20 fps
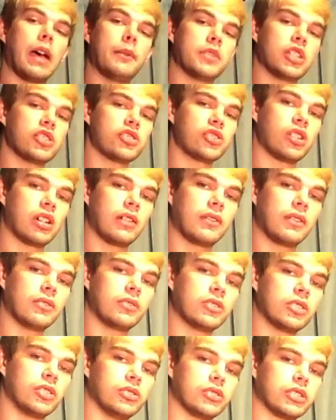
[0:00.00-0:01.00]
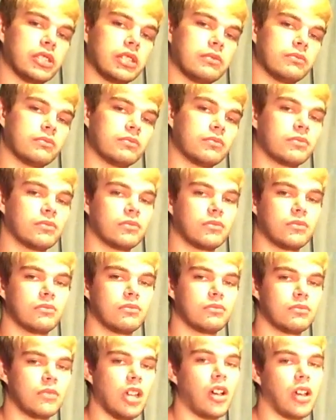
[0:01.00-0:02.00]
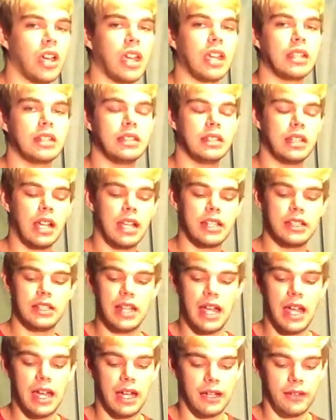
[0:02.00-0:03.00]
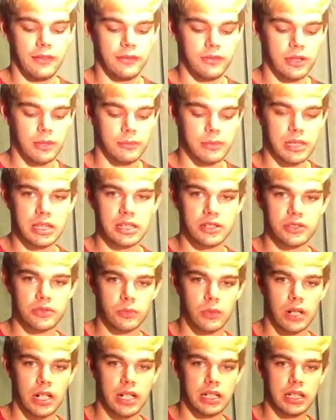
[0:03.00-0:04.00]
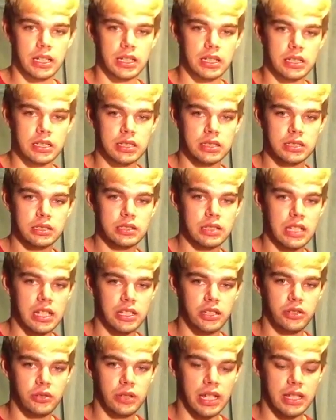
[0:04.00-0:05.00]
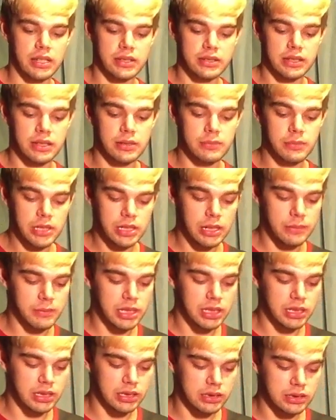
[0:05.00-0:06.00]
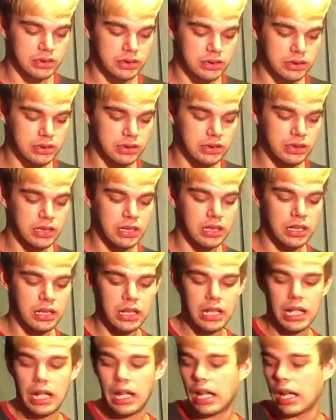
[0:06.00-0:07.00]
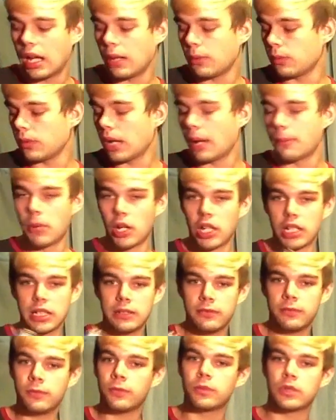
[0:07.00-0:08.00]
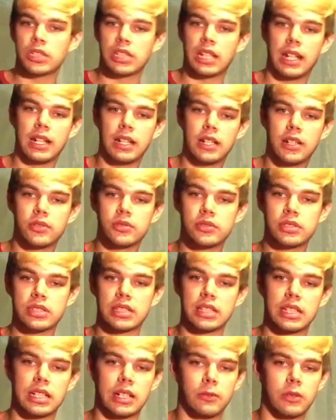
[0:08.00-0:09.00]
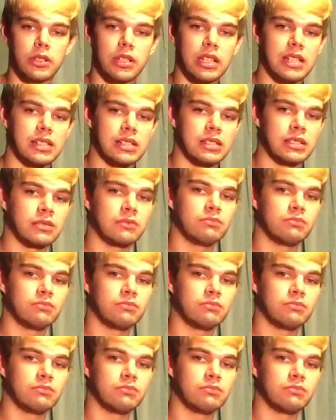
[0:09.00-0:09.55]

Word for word: I'm not sure I've ever used it. Okay, it, I have, I mean, there's writing in it that you can't see, but I mean, I, I bought it to take notes, and then I realized